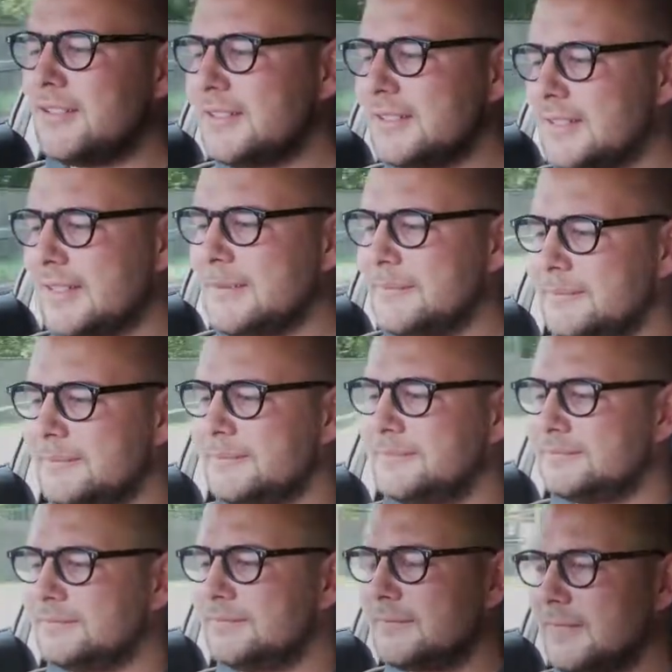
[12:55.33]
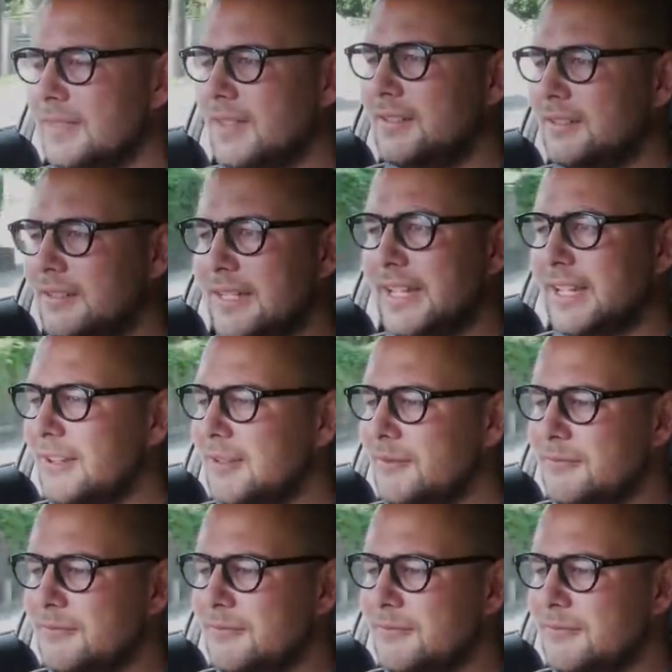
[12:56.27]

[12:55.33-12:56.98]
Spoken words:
It's yeah,